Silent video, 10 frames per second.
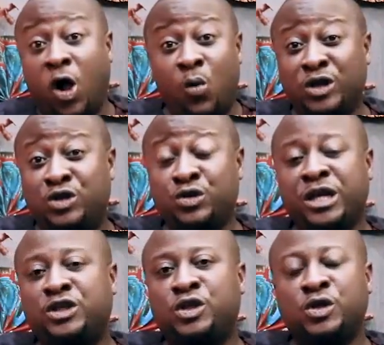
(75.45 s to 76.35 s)
All what you
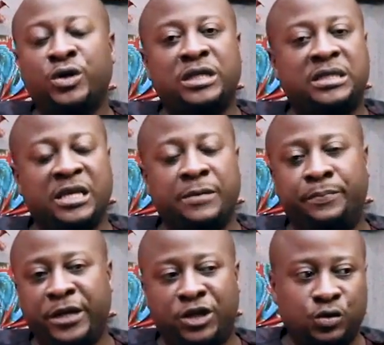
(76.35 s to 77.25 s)
need to do is
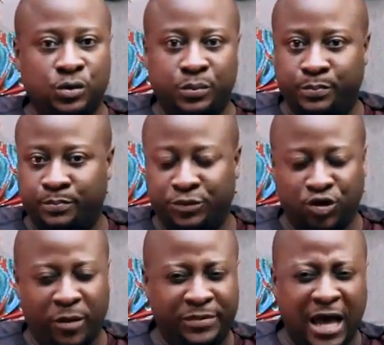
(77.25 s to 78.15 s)
simply to
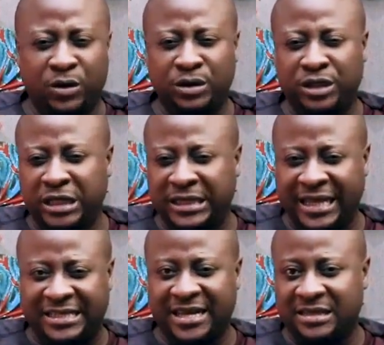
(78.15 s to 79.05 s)
drop down the
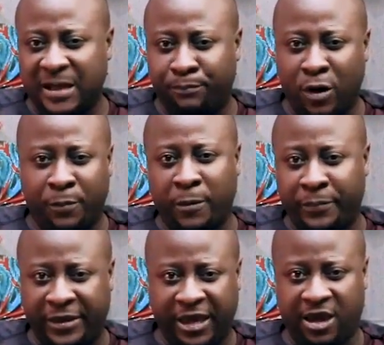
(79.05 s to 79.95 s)
letters that pop
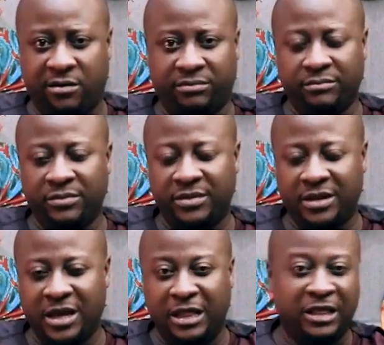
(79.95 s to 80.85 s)
up here.
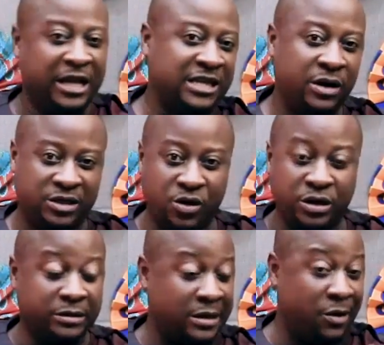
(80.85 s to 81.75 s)
A
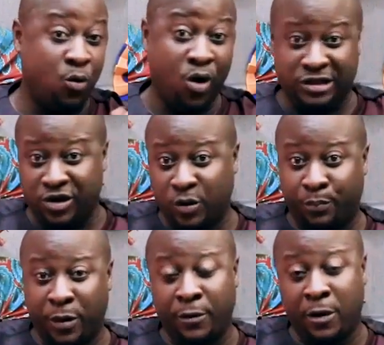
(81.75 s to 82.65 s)
word is going
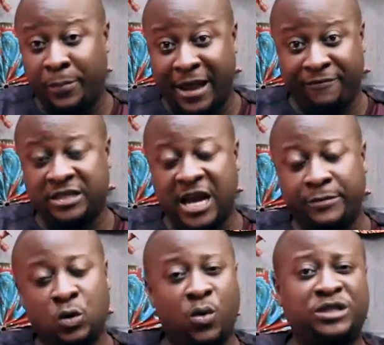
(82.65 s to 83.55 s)
to pop up every
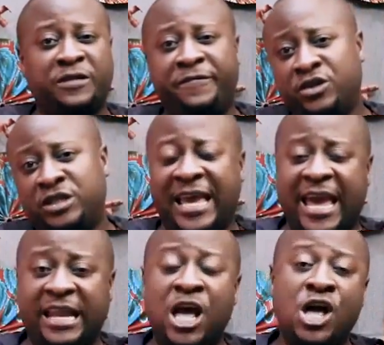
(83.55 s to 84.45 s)
time. So watch the video to
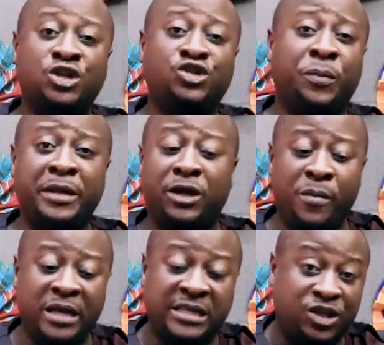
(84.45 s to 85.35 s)
the end, drop in the
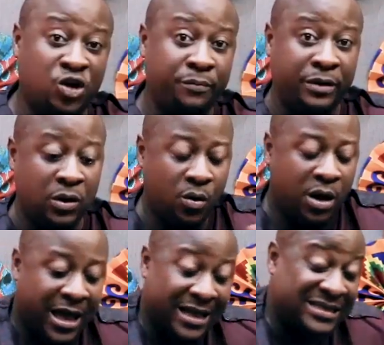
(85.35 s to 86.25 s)
comment section
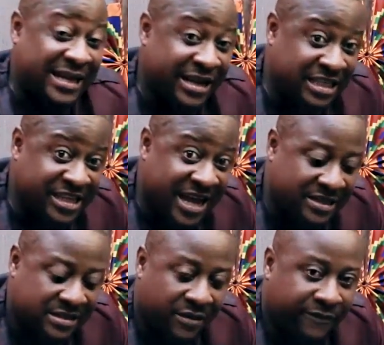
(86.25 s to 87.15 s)
below, and stand a
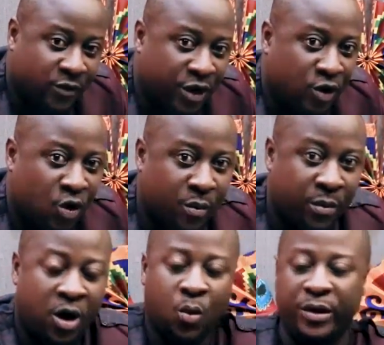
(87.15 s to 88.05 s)
chance of going
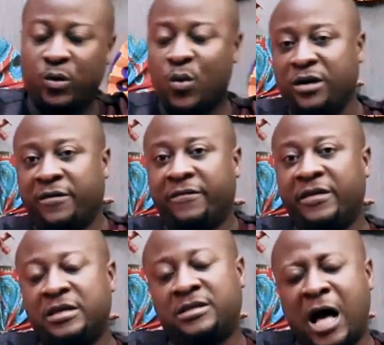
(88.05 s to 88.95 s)
home with one of
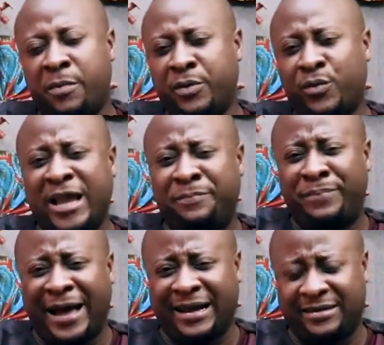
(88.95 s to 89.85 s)
these. I'll be right
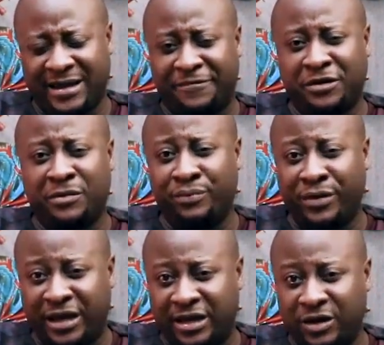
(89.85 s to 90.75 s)
back after the
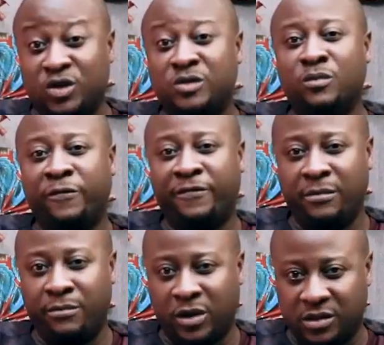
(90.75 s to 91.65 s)
break. Don't move
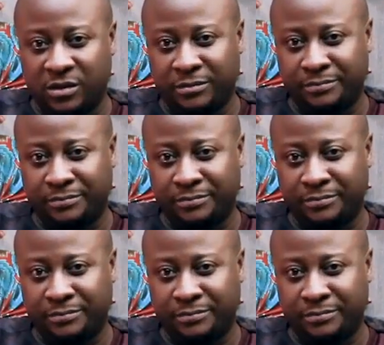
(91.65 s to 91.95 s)
a muscle.